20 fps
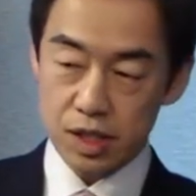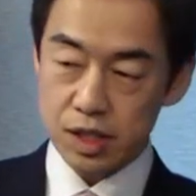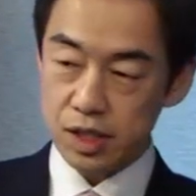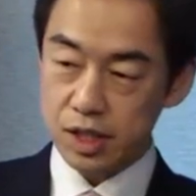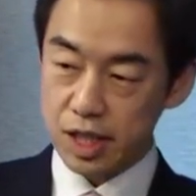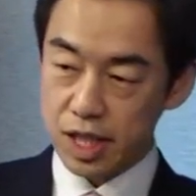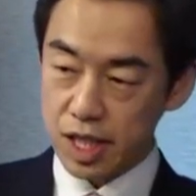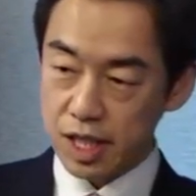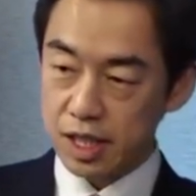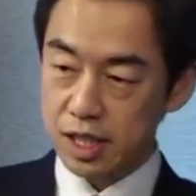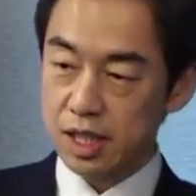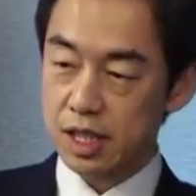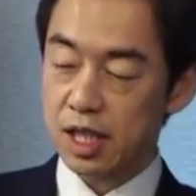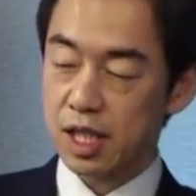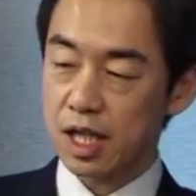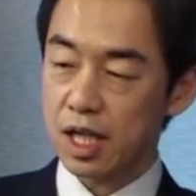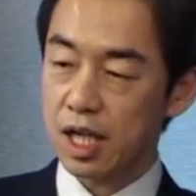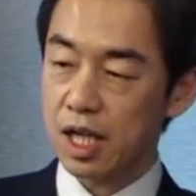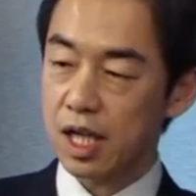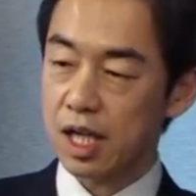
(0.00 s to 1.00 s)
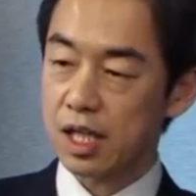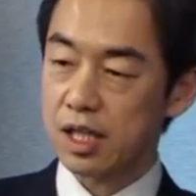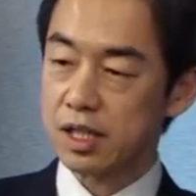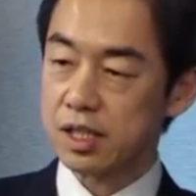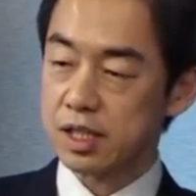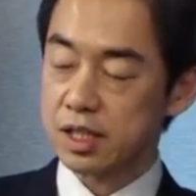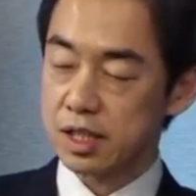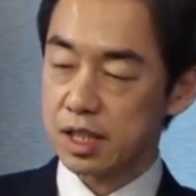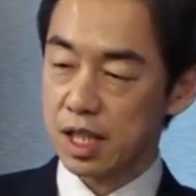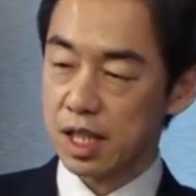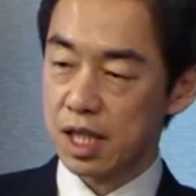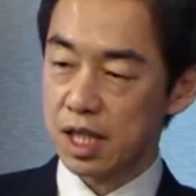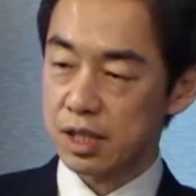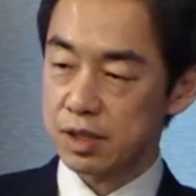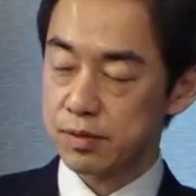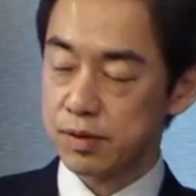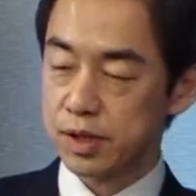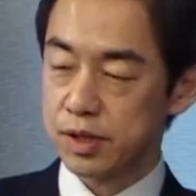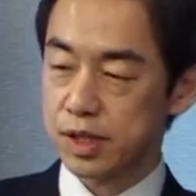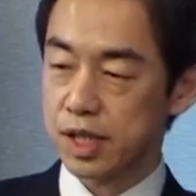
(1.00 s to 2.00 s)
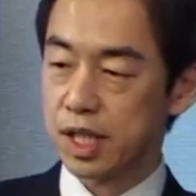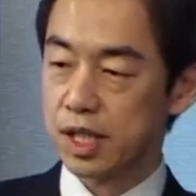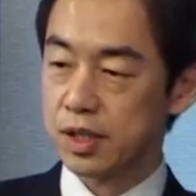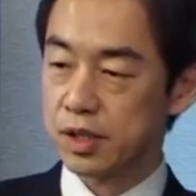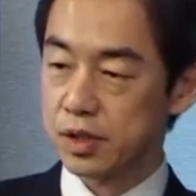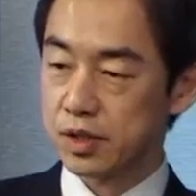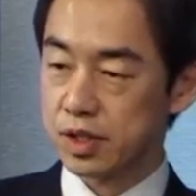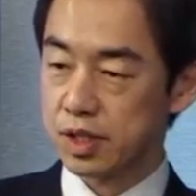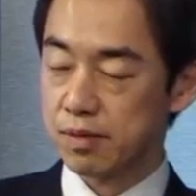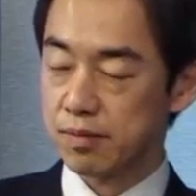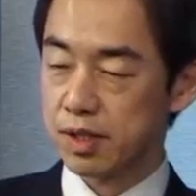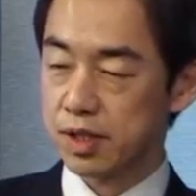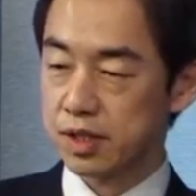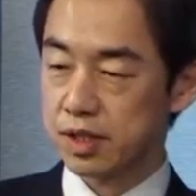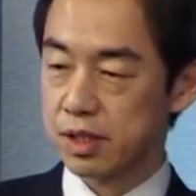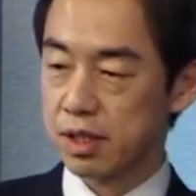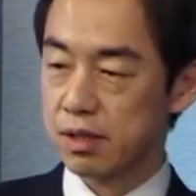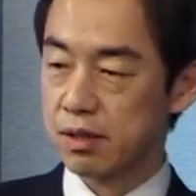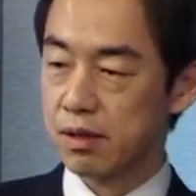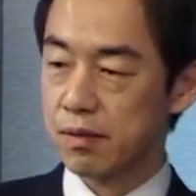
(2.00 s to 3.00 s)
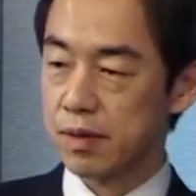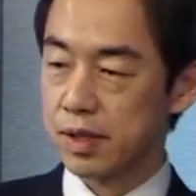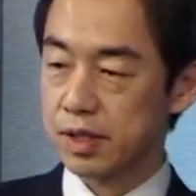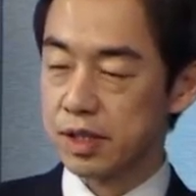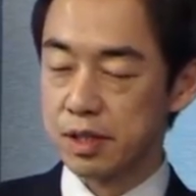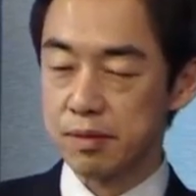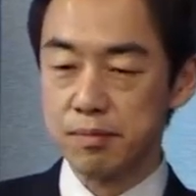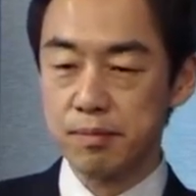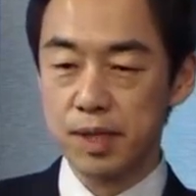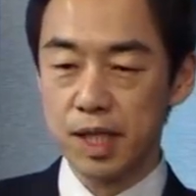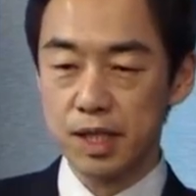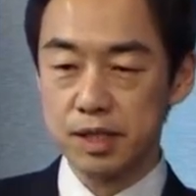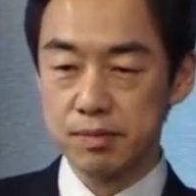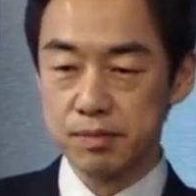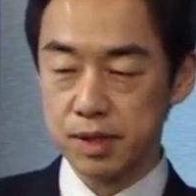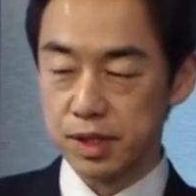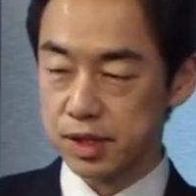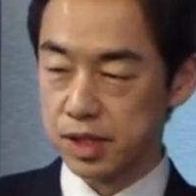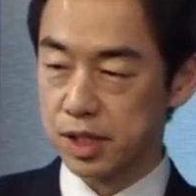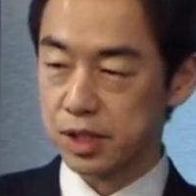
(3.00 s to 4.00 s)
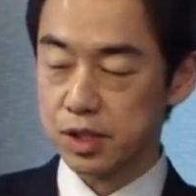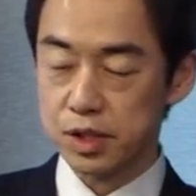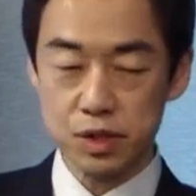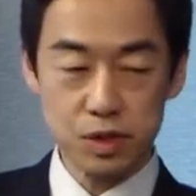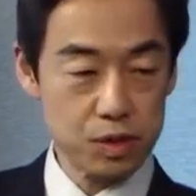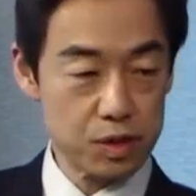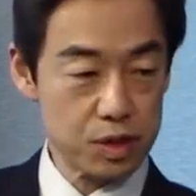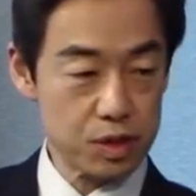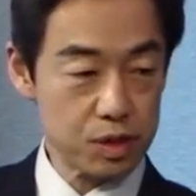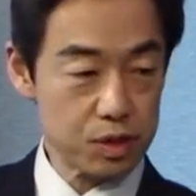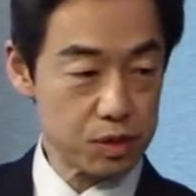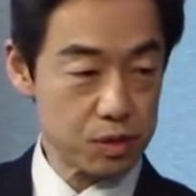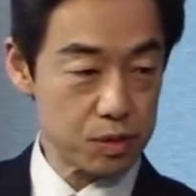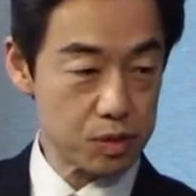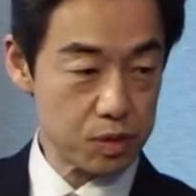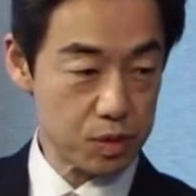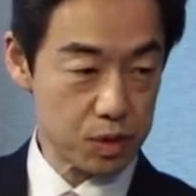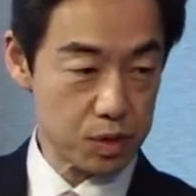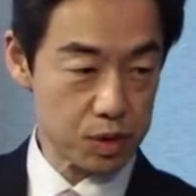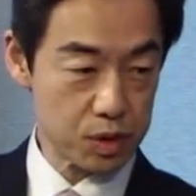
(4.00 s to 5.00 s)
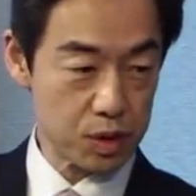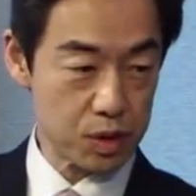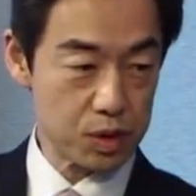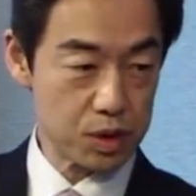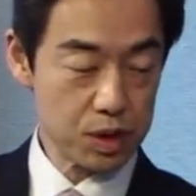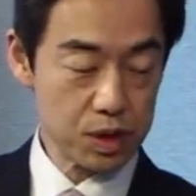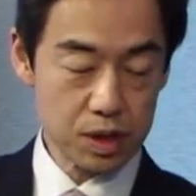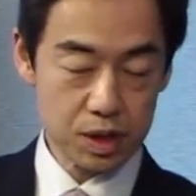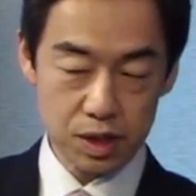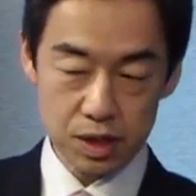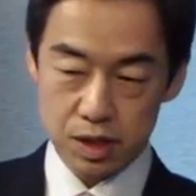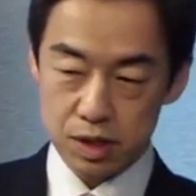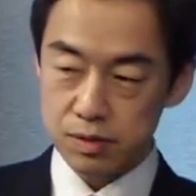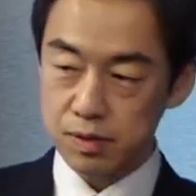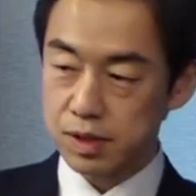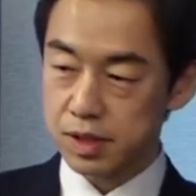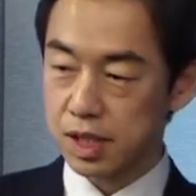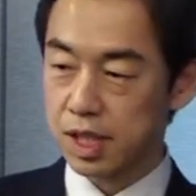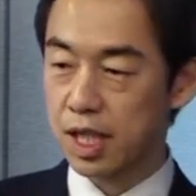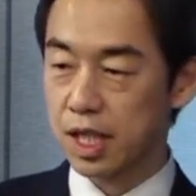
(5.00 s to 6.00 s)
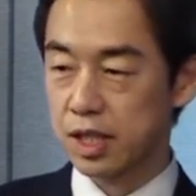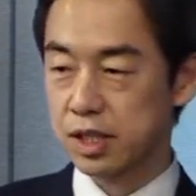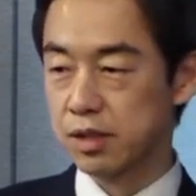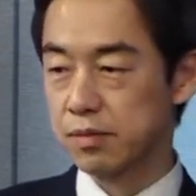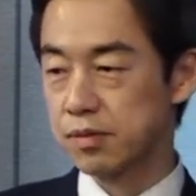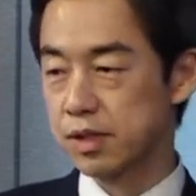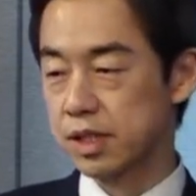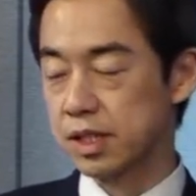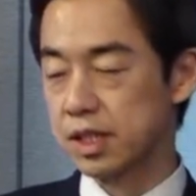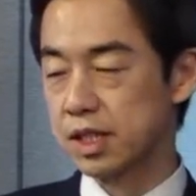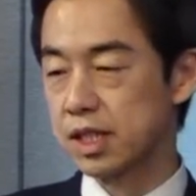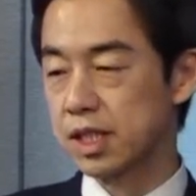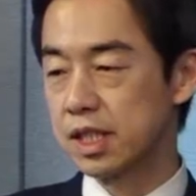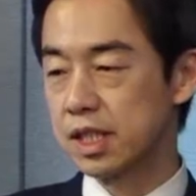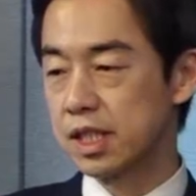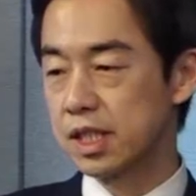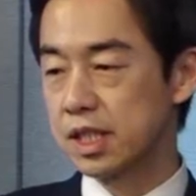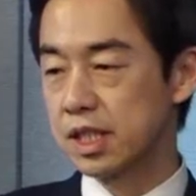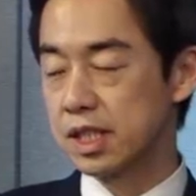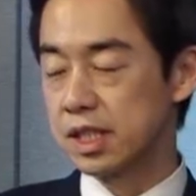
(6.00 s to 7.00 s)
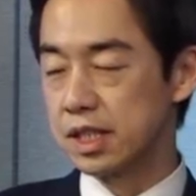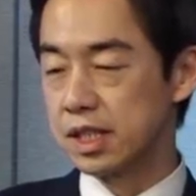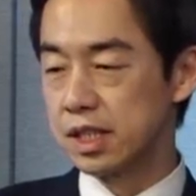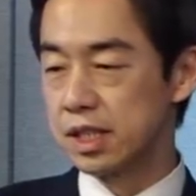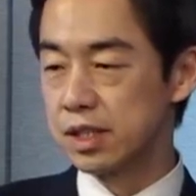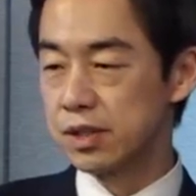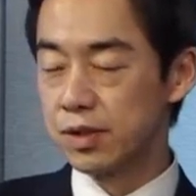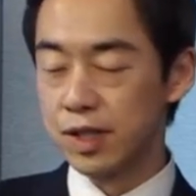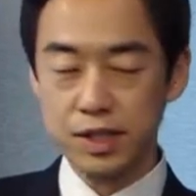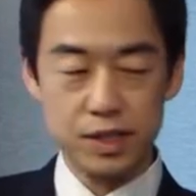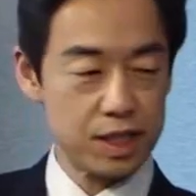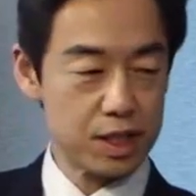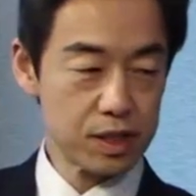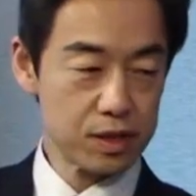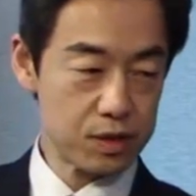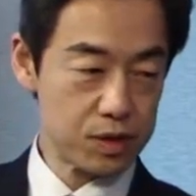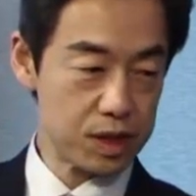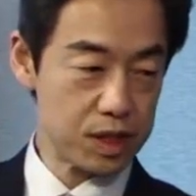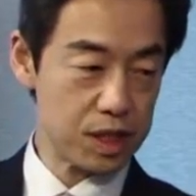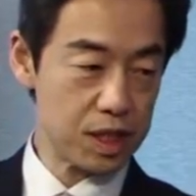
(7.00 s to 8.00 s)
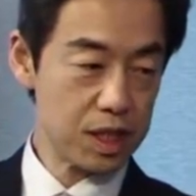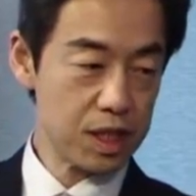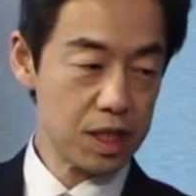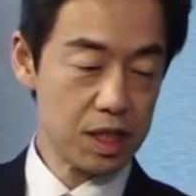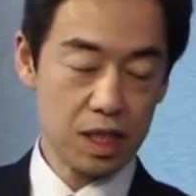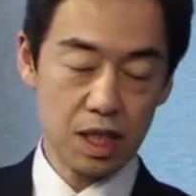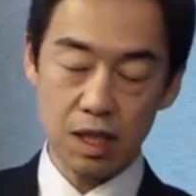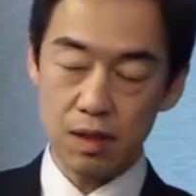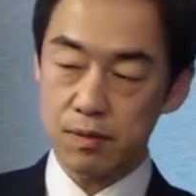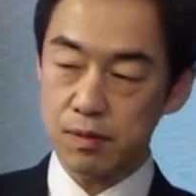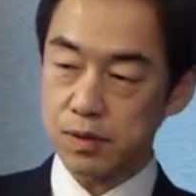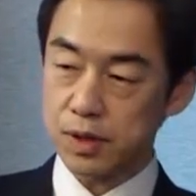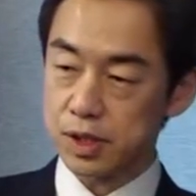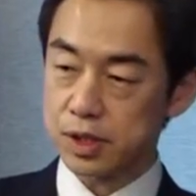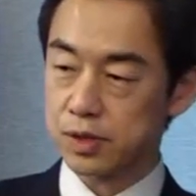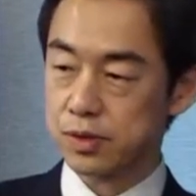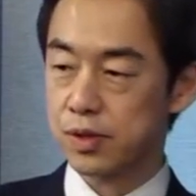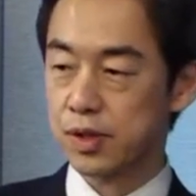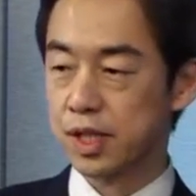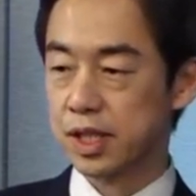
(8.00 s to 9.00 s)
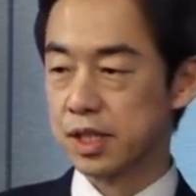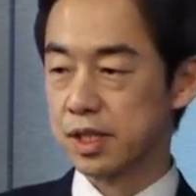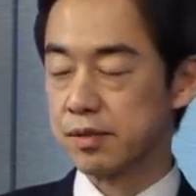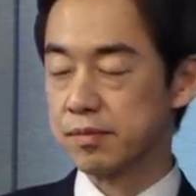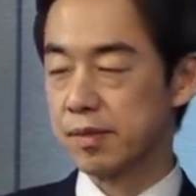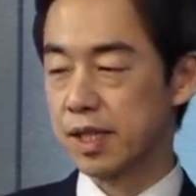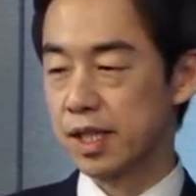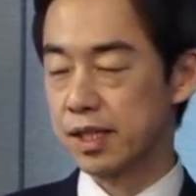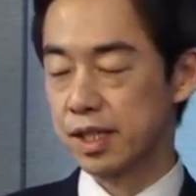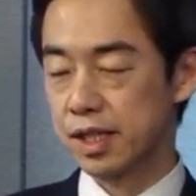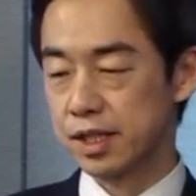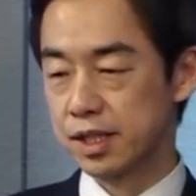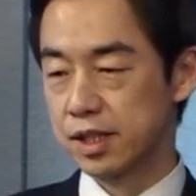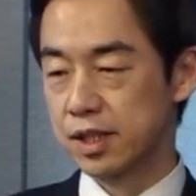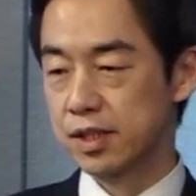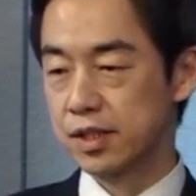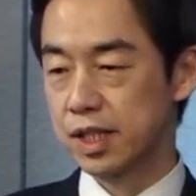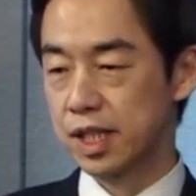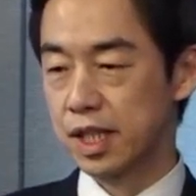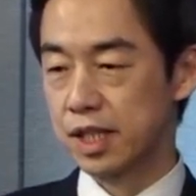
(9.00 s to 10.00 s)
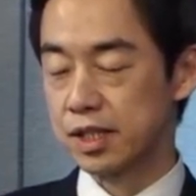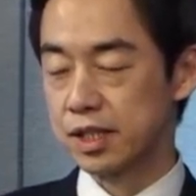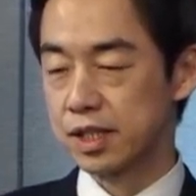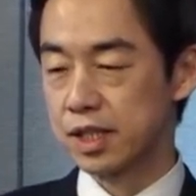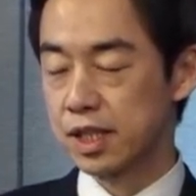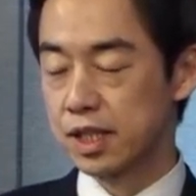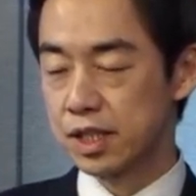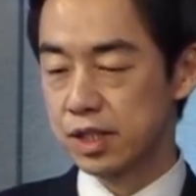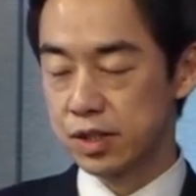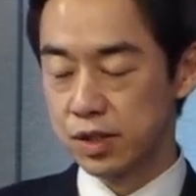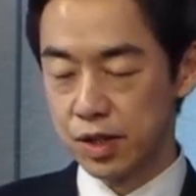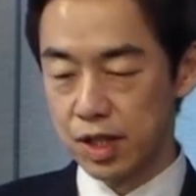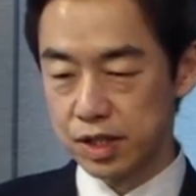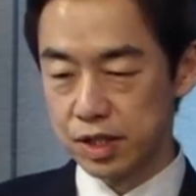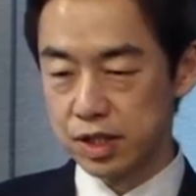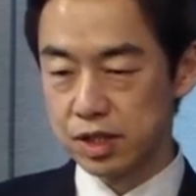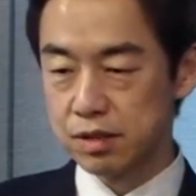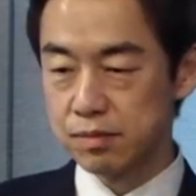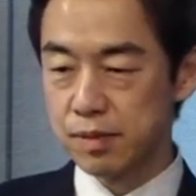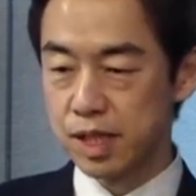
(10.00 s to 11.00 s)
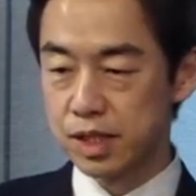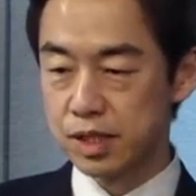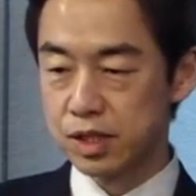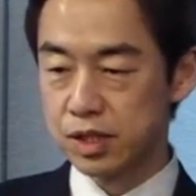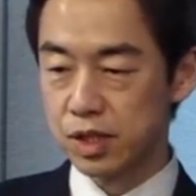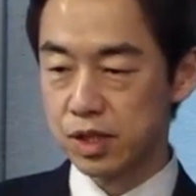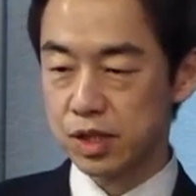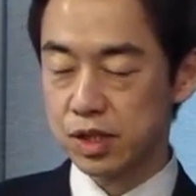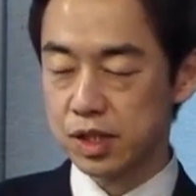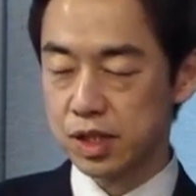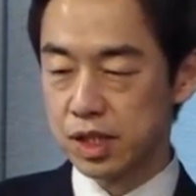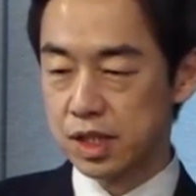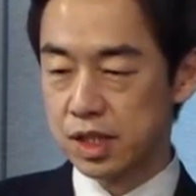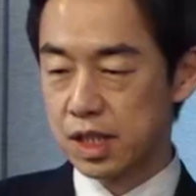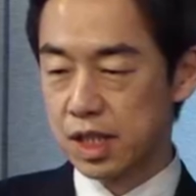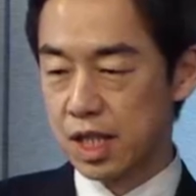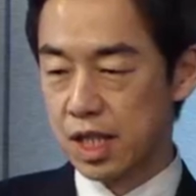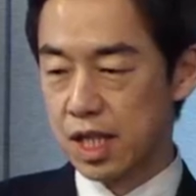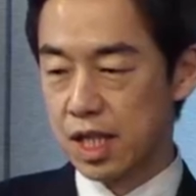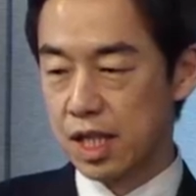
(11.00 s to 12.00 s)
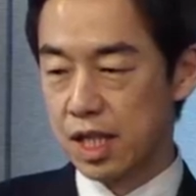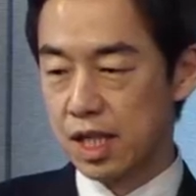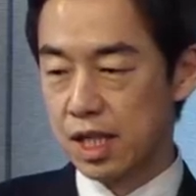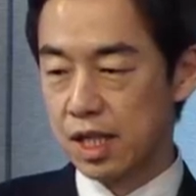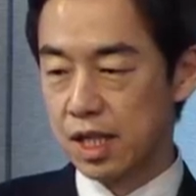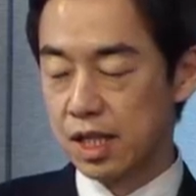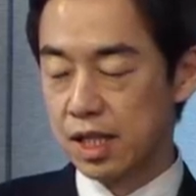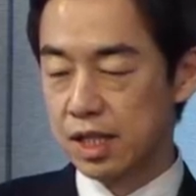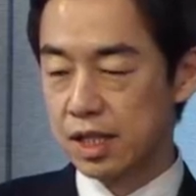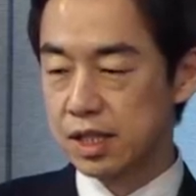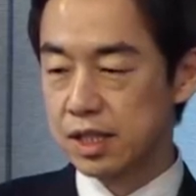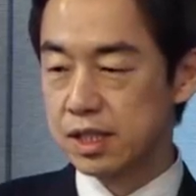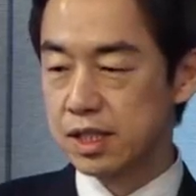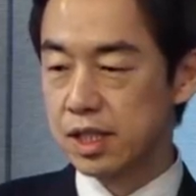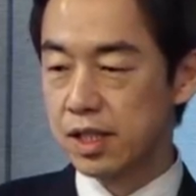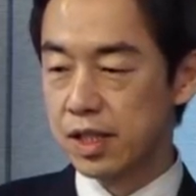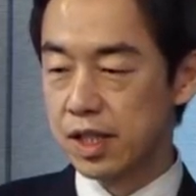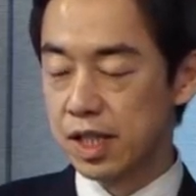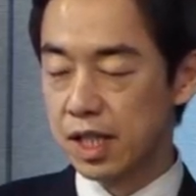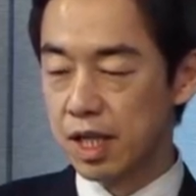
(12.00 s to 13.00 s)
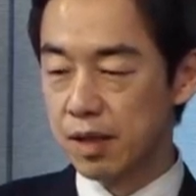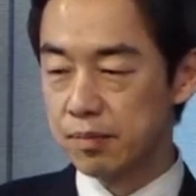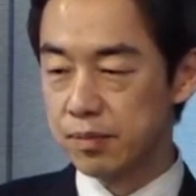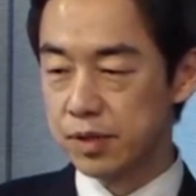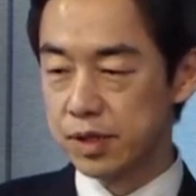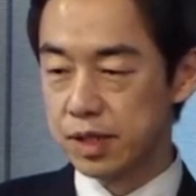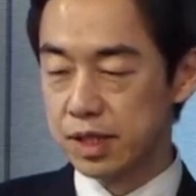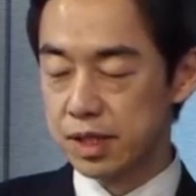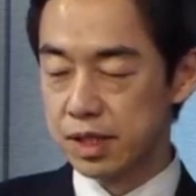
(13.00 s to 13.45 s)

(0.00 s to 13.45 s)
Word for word: Then as far as I know, Japanese government invite President Yun to Tokyo. This was a kind of the trajectory of restoring bilateral ties. So as you mentioned, there are a couple,